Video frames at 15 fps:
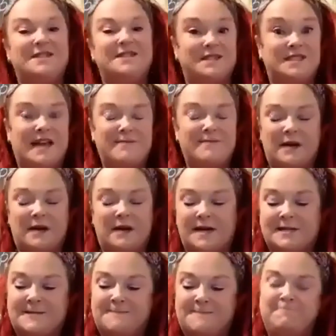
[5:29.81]
Time
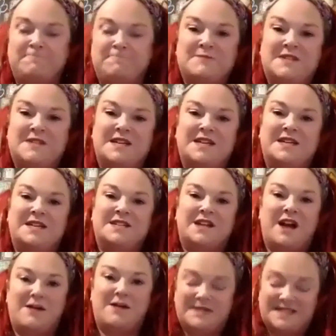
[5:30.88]
passed.
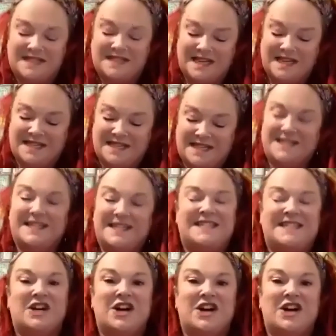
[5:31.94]
Couple of days later,